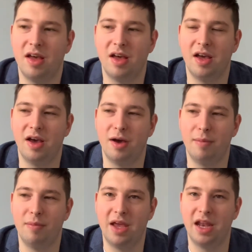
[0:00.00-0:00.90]

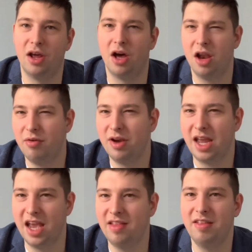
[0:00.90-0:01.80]
in a
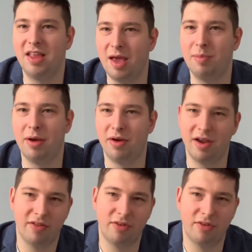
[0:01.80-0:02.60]
180-day period.